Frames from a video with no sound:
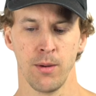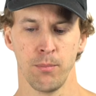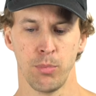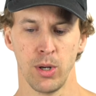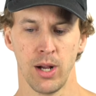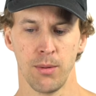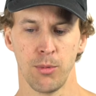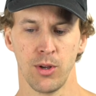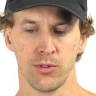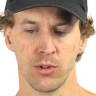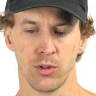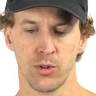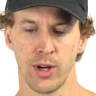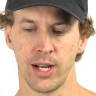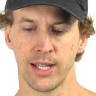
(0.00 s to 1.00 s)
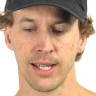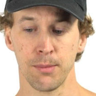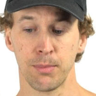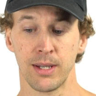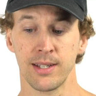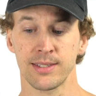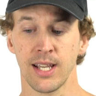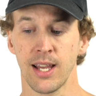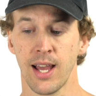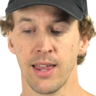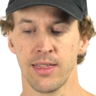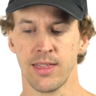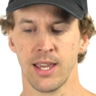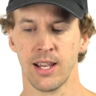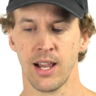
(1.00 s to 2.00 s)
but I'm also creating it because I
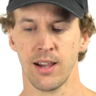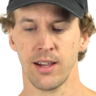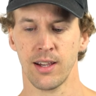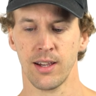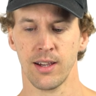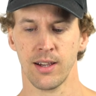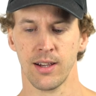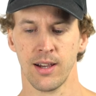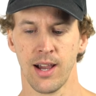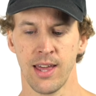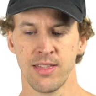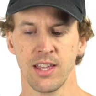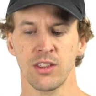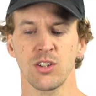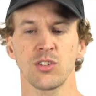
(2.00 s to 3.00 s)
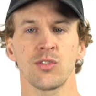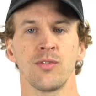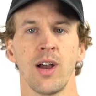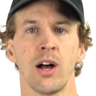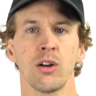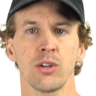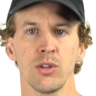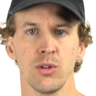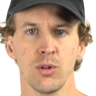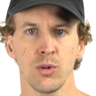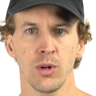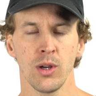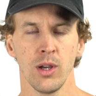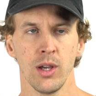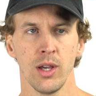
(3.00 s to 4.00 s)
think there's value
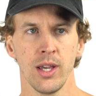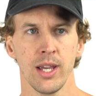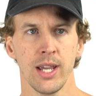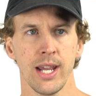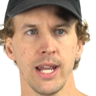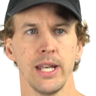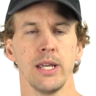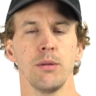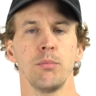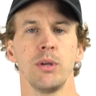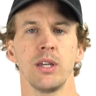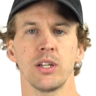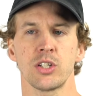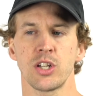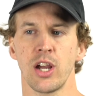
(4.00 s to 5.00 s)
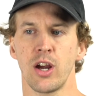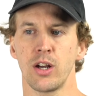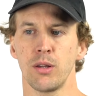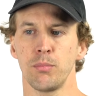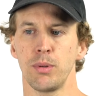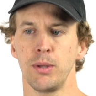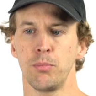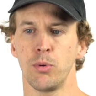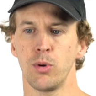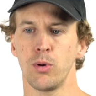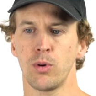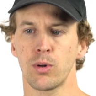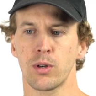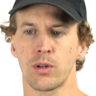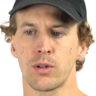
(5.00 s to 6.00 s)
in it being shared and
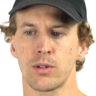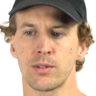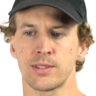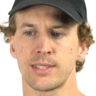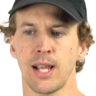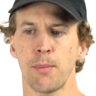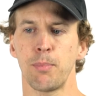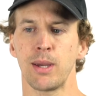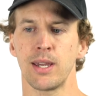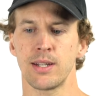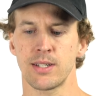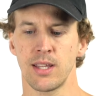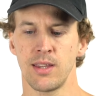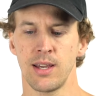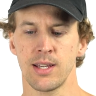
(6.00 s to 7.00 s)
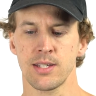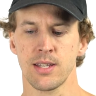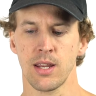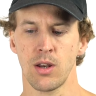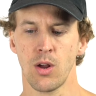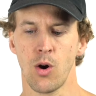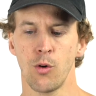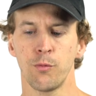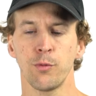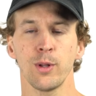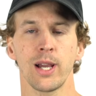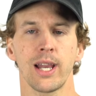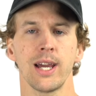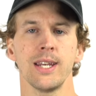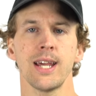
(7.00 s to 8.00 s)
people stepping into this and hopefully
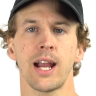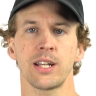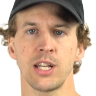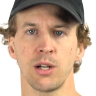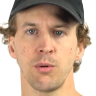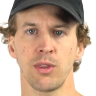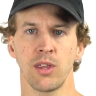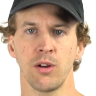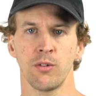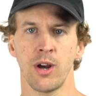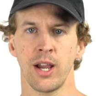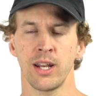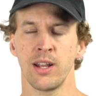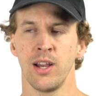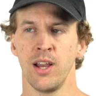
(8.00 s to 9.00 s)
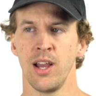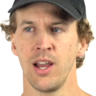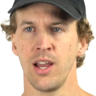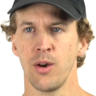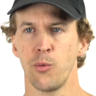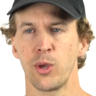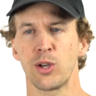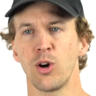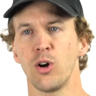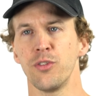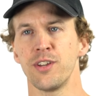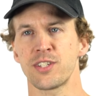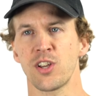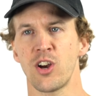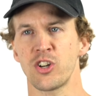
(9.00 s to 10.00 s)
connecting with it, right? We called
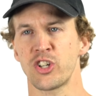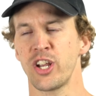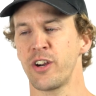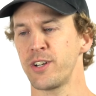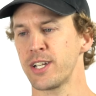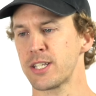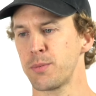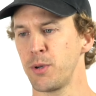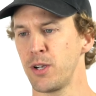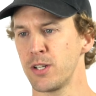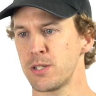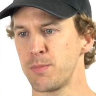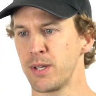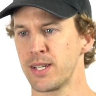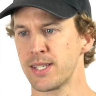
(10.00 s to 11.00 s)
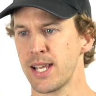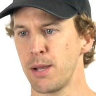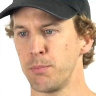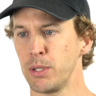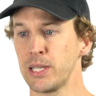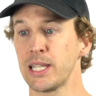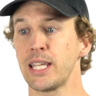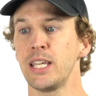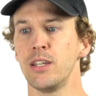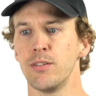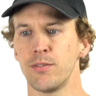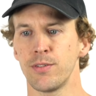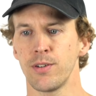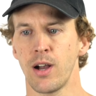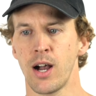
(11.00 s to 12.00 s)
this our shared experience because I
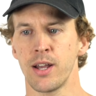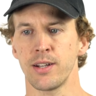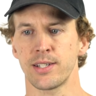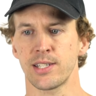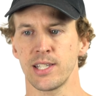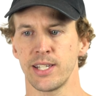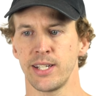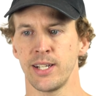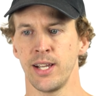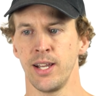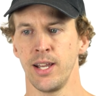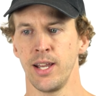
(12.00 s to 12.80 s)
believe, honestly,